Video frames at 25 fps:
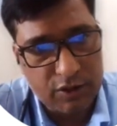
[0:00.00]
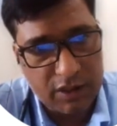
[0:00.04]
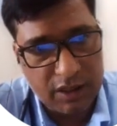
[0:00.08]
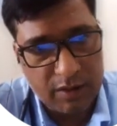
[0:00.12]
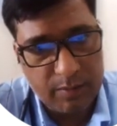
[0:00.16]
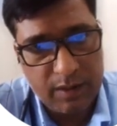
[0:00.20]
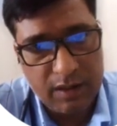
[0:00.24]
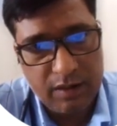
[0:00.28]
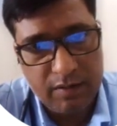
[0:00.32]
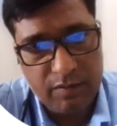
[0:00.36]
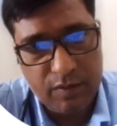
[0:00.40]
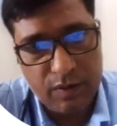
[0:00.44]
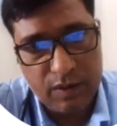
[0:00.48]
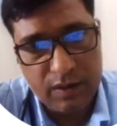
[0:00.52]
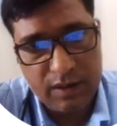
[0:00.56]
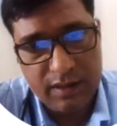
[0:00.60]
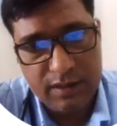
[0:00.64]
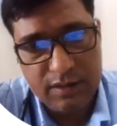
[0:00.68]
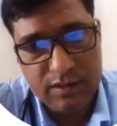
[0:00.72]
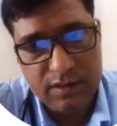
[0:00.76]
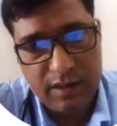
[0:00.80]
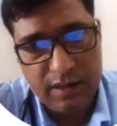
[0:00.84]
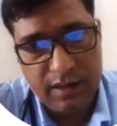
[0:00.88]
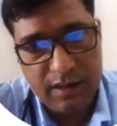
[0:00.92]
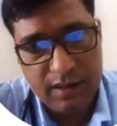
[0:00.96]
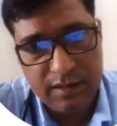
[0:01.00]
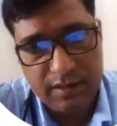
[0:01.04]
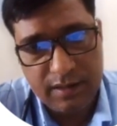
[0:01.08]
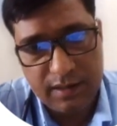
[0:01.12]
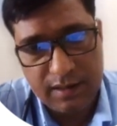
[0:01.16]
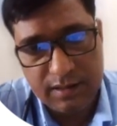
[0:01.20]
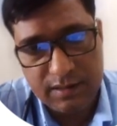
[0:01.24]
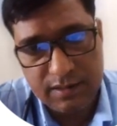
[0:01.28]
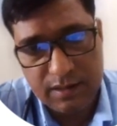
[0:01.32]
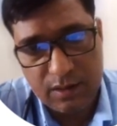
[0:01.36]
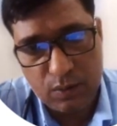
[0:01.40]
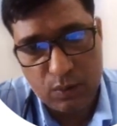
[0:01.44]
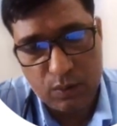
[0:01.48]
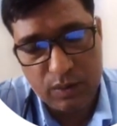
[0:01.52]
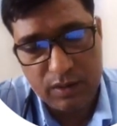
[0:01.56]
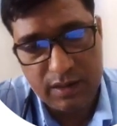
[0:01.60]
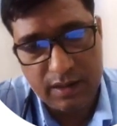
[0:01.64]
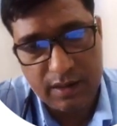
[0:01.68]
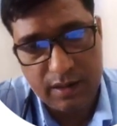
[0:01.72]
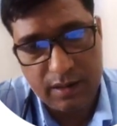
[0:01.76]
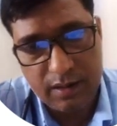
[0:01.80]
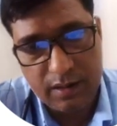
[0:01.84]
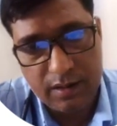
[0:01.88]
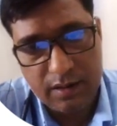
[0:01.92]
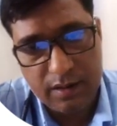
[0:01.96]
terminal voltage, and that is load
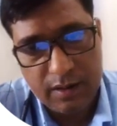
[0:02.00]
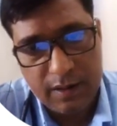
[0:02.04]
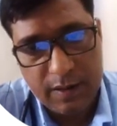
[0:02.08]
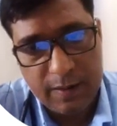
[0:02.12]
current.